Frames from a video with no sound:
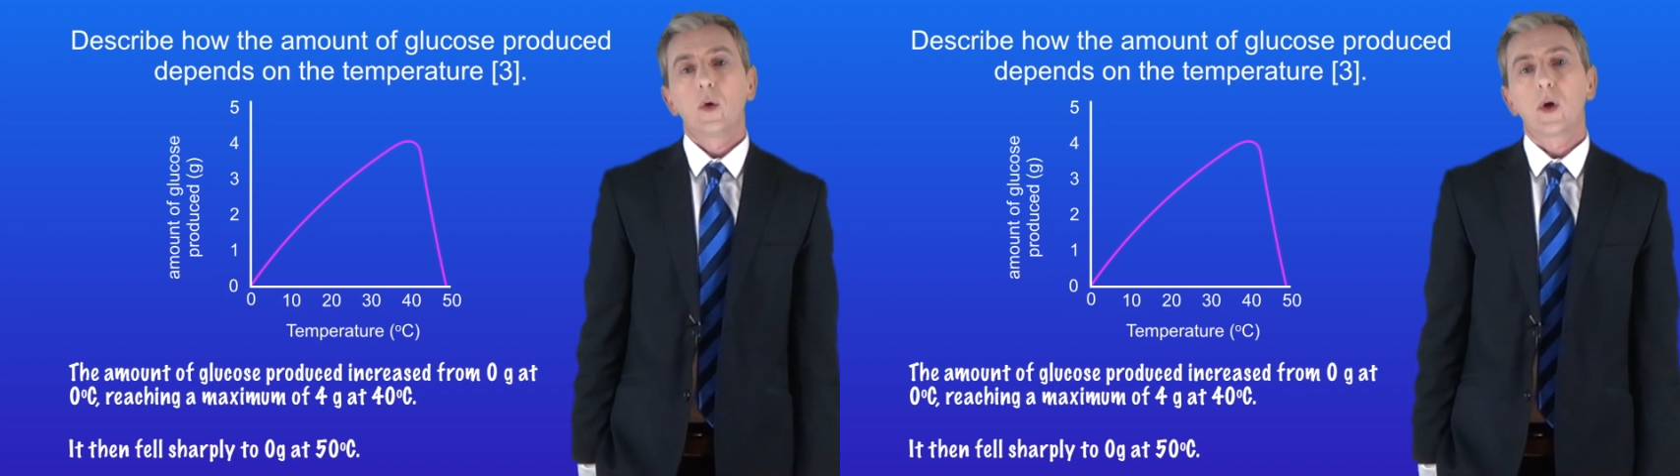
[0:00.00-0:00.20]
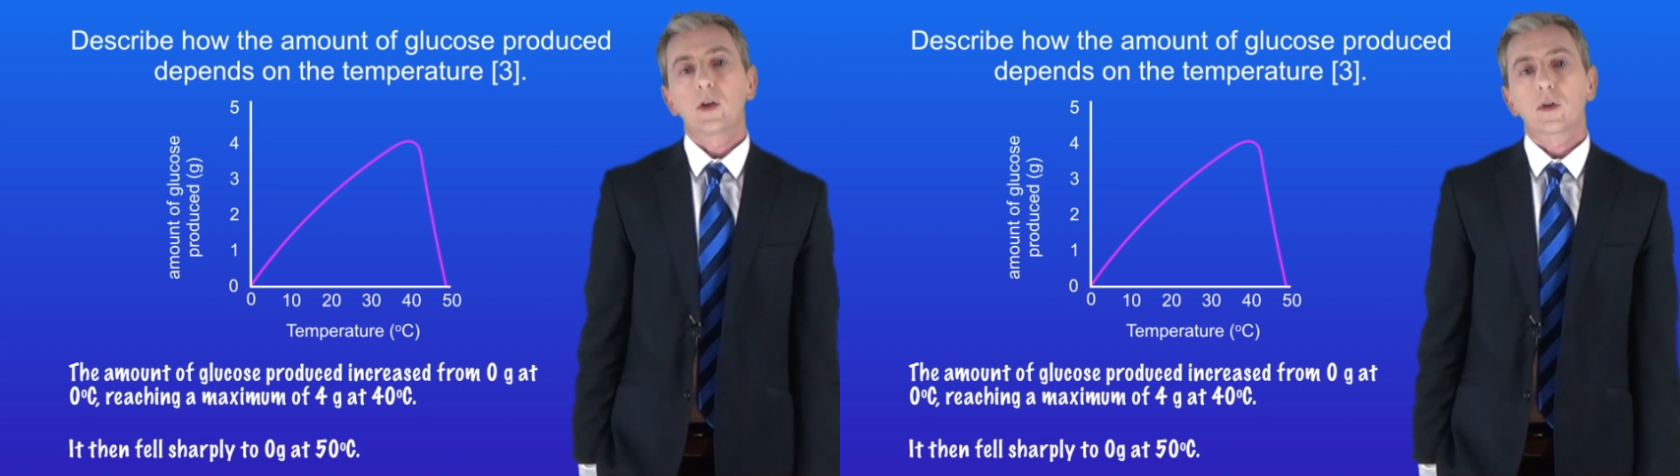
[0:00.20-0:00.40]

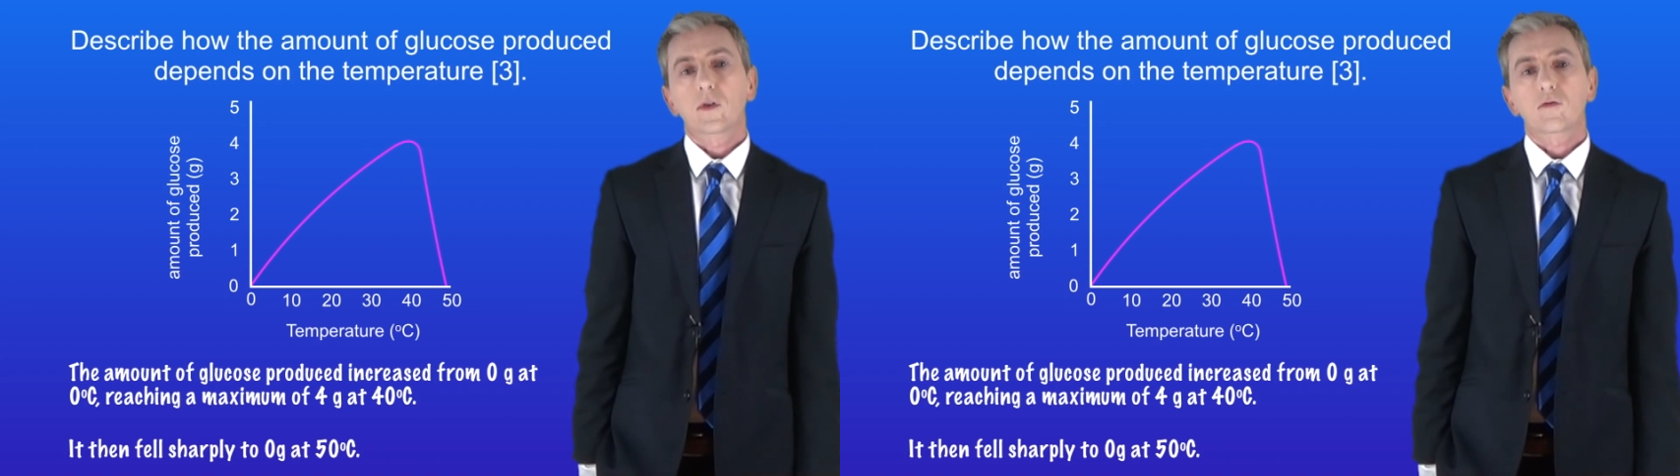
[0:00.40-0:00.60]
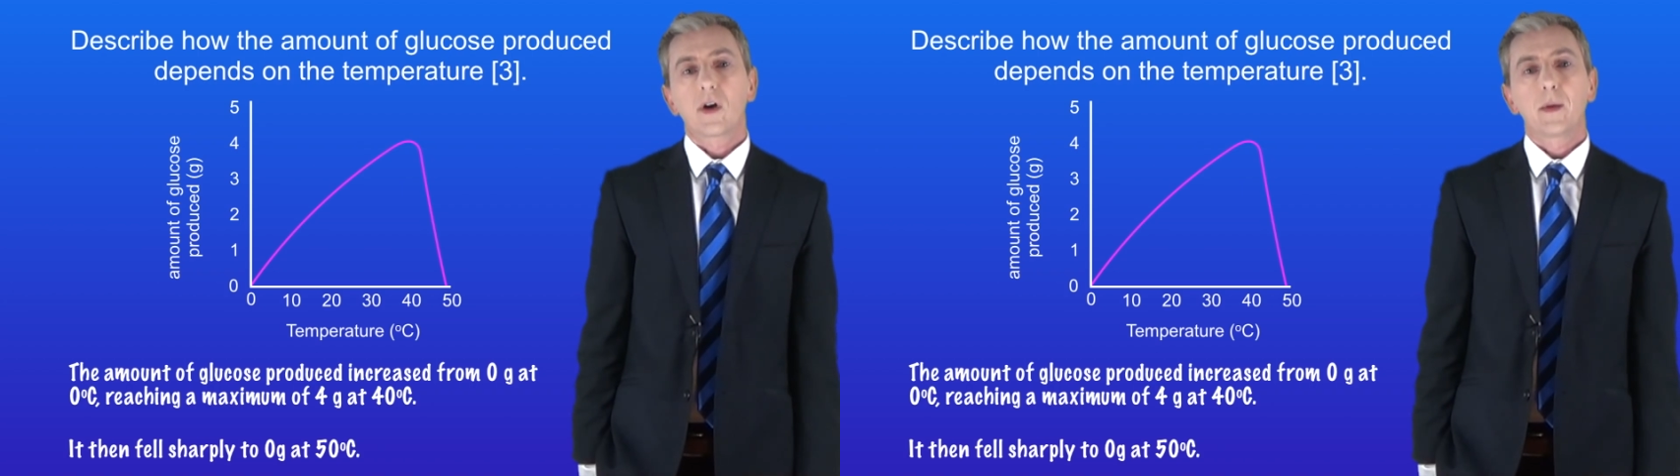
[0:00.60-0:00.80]
when you're
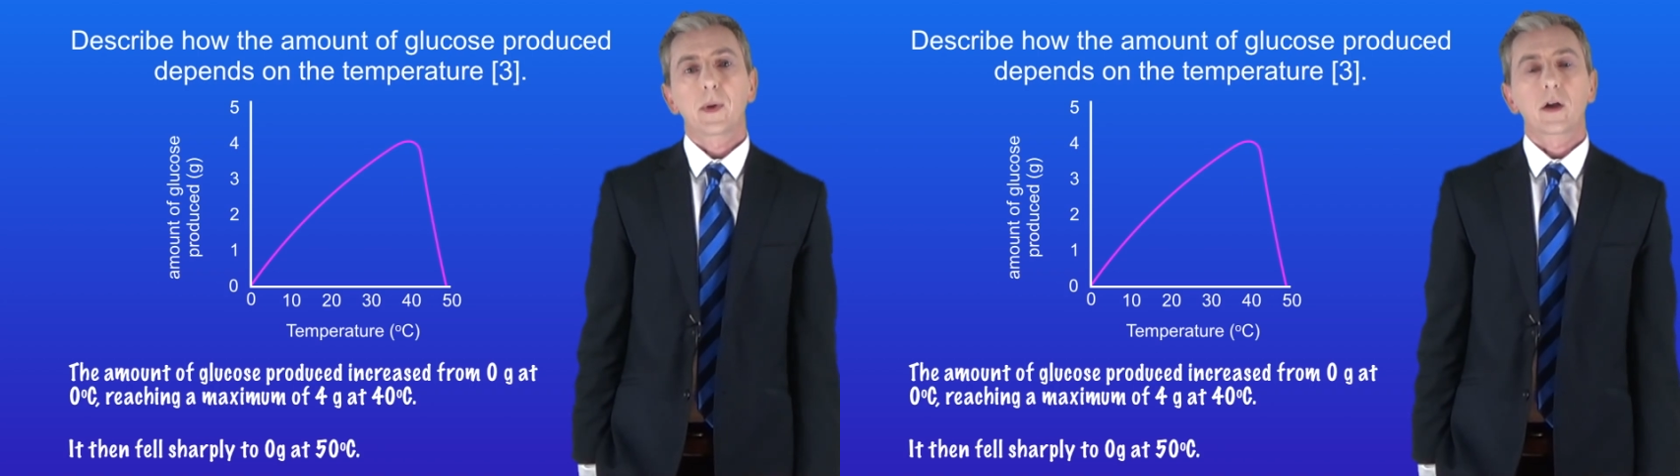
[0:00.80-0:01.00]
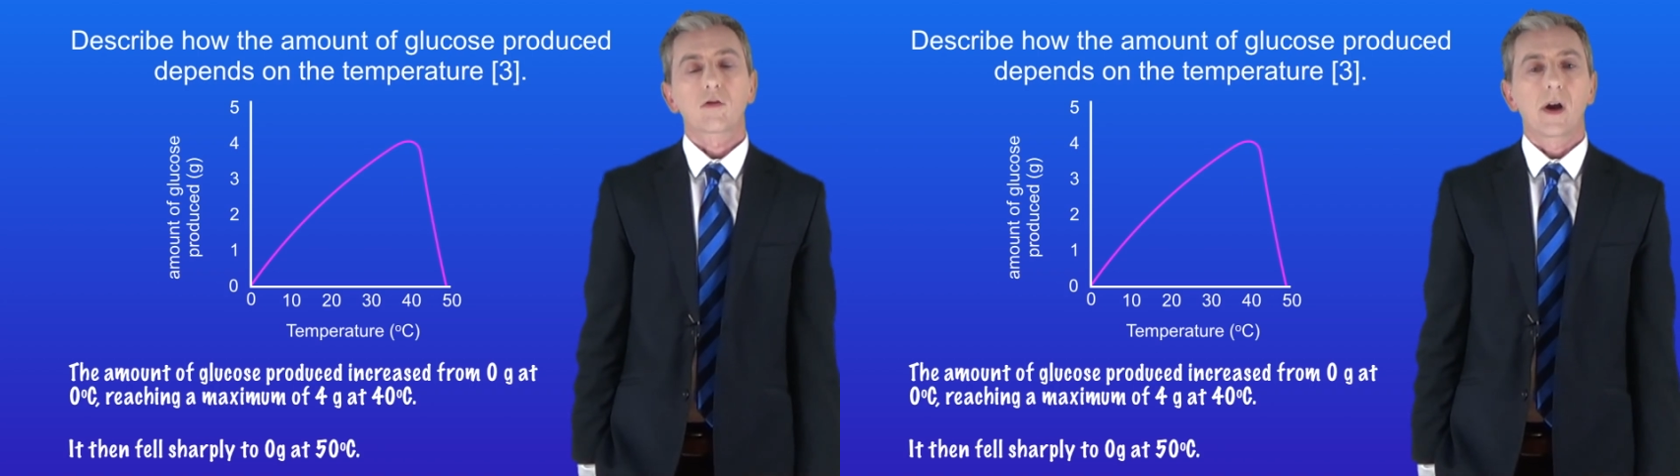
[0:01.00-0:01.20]

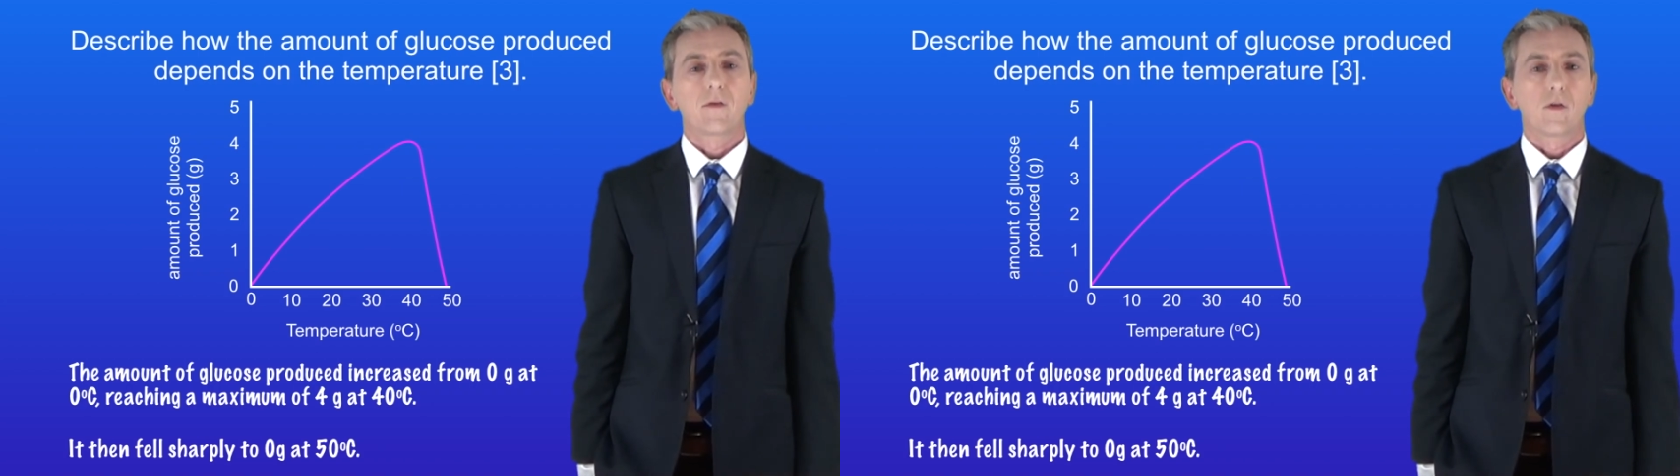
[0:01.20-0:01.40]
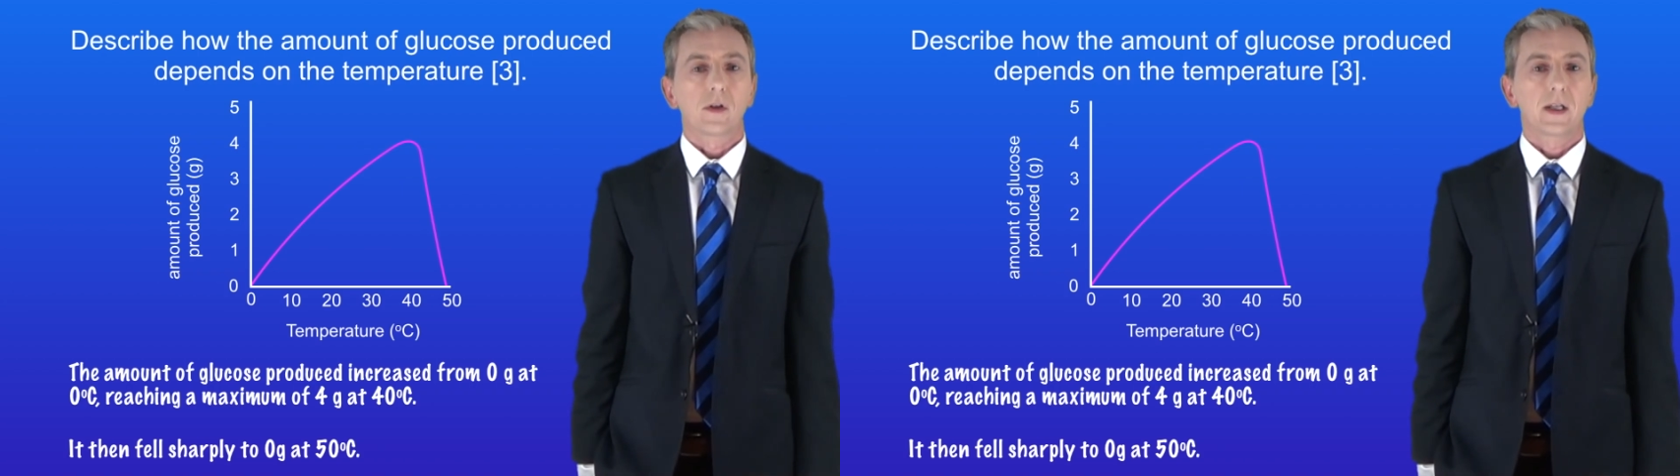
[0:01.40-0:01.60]
describing a
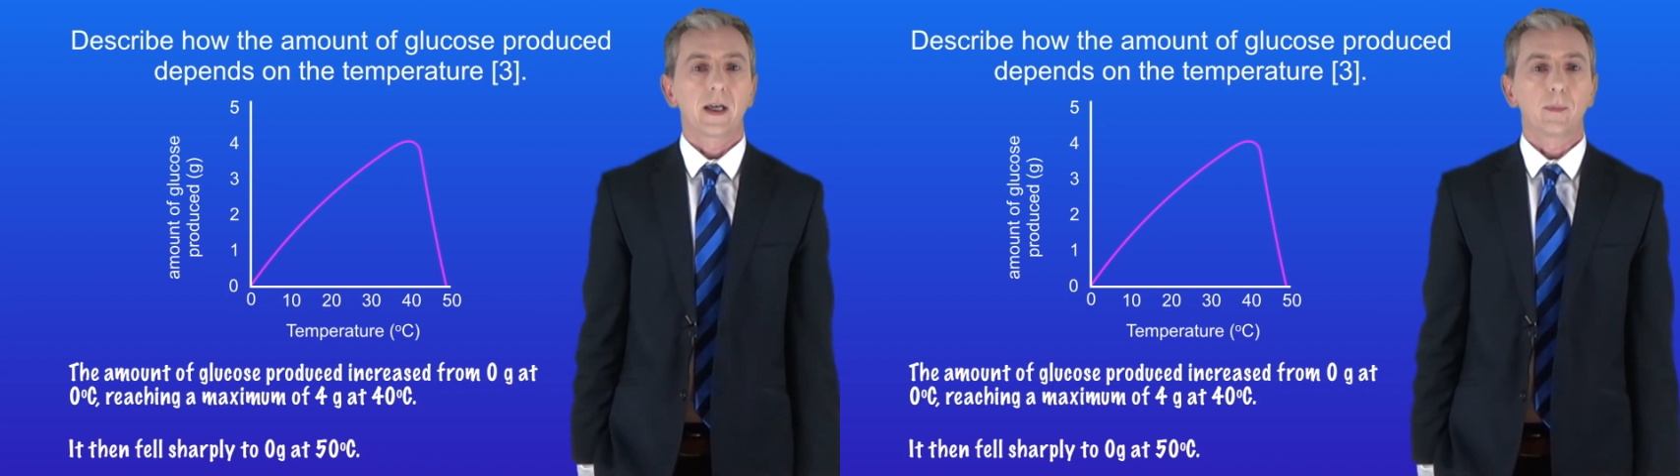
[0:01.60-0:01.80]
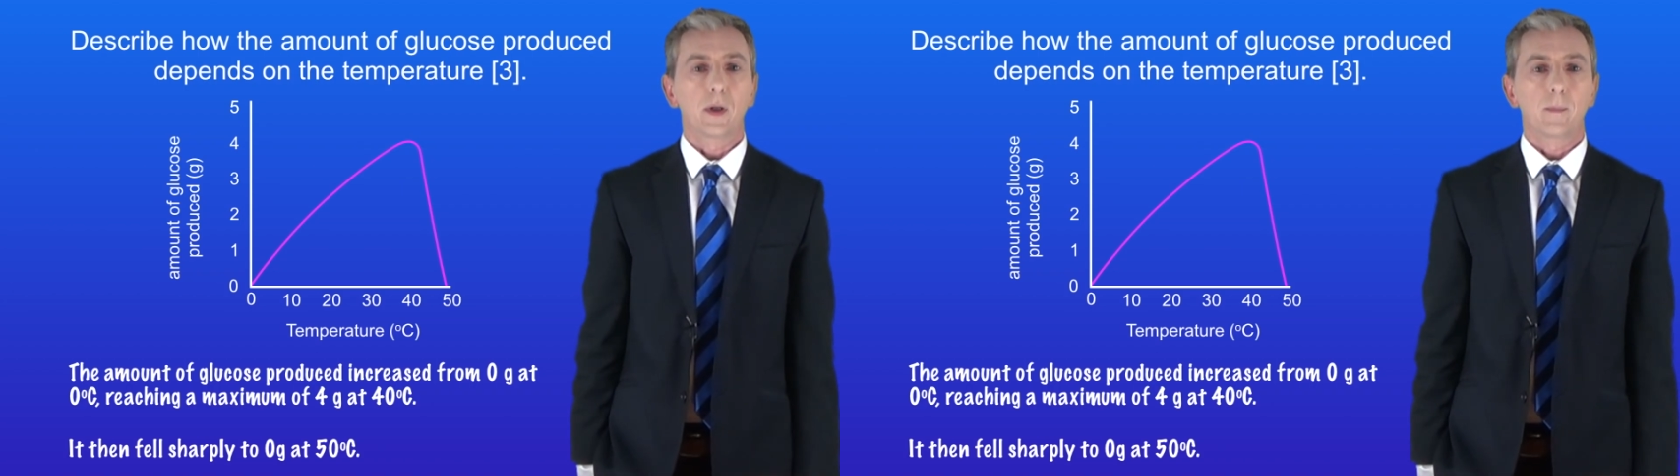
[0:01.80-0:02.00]
graph or a
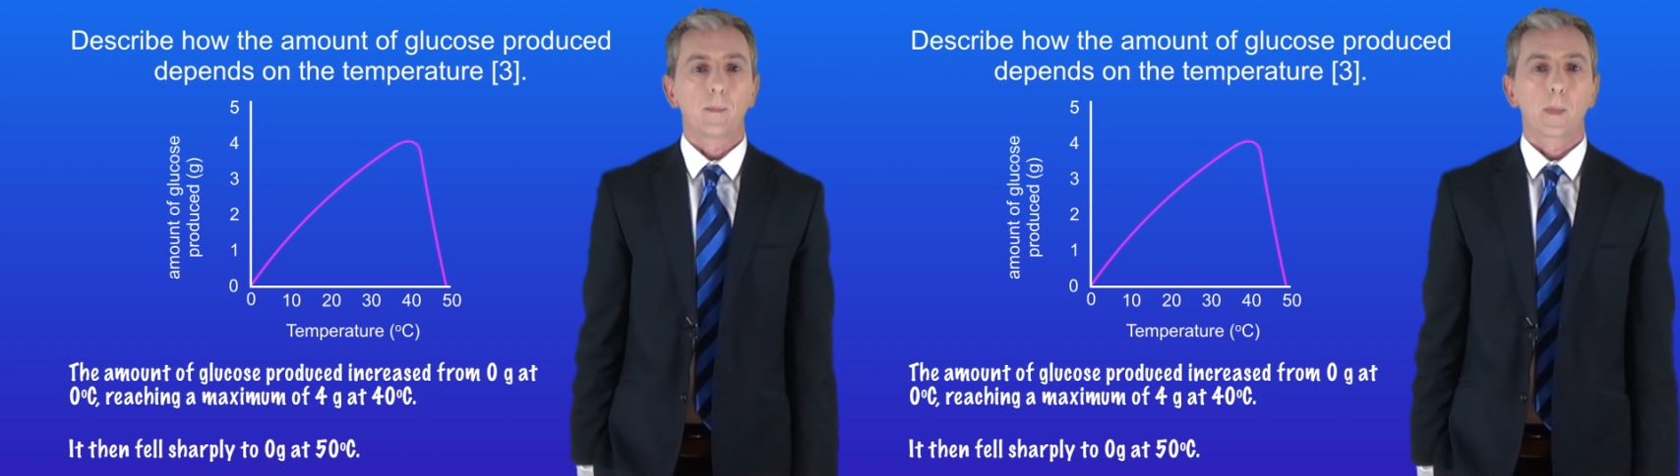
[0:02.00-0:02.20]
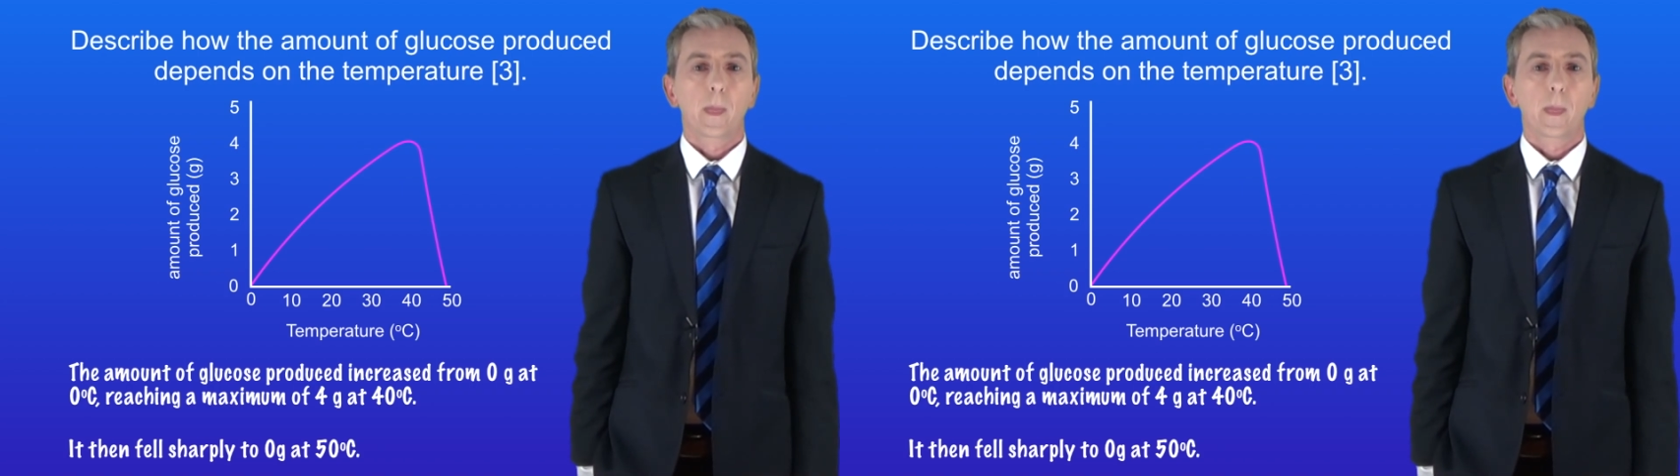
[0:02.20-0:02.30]
table.